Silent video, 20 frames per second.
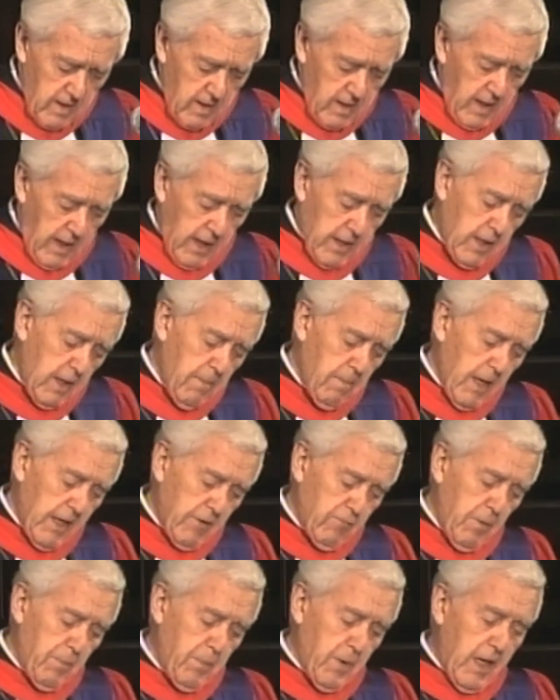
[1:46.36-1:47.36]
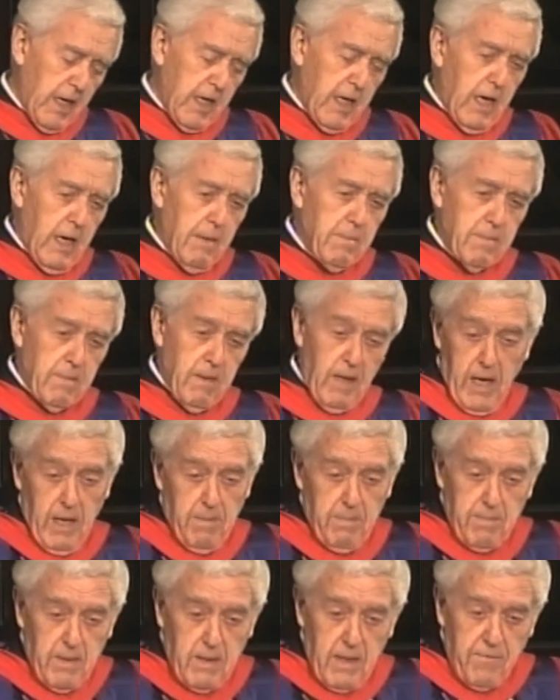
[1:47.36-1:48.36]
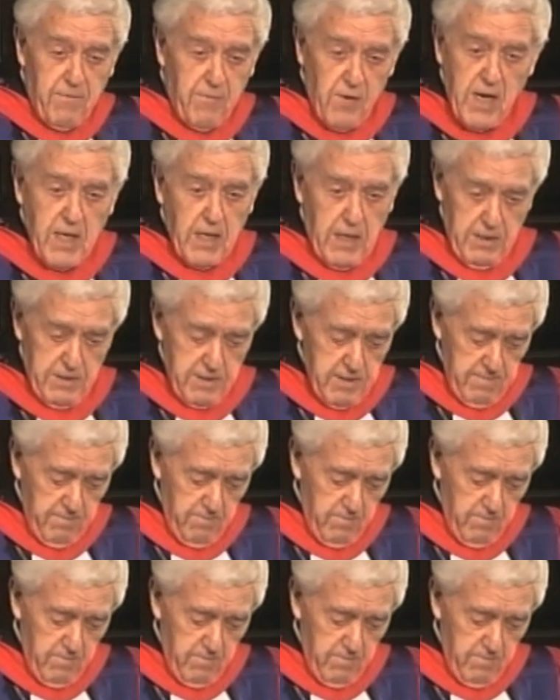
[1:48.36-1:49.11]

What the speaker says: And he might reply, I'm afraid.